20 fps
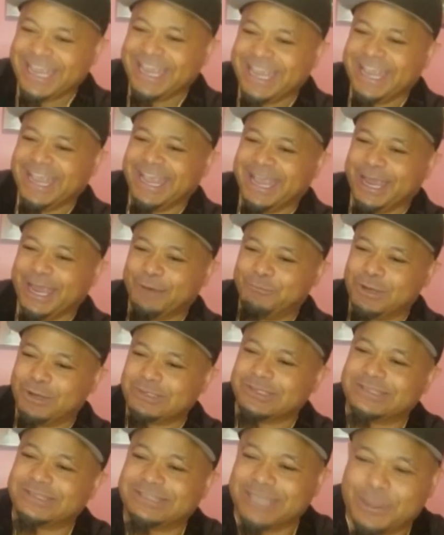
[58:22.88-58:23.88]
and Russell
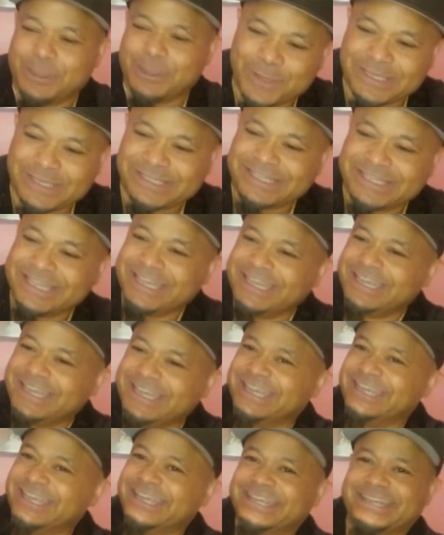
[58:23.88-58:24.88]
Simmons.
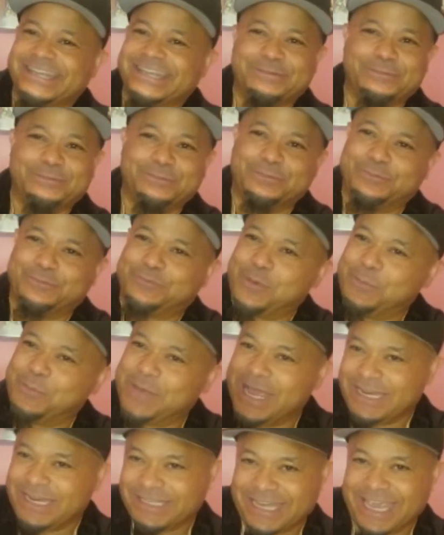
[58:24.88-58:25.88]
From
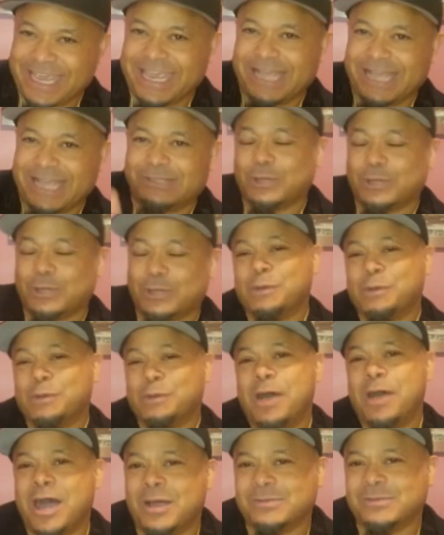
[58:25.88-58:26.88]
that day, I took him to my
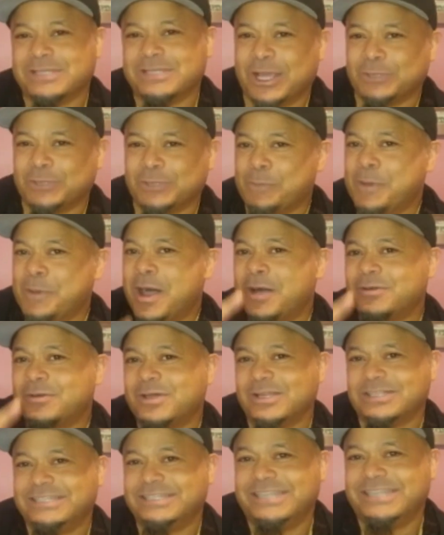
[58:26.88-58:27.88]
mom's house. My mom cooked
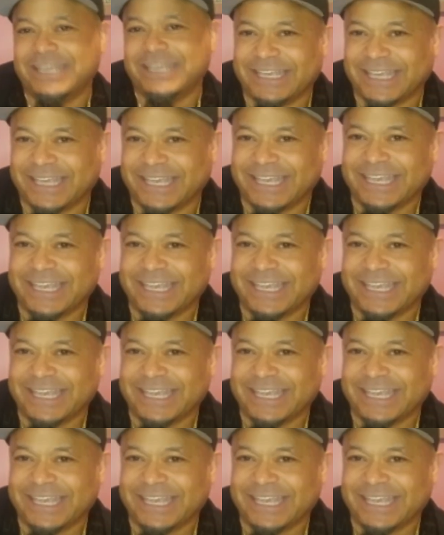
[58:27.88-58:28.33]
chicken.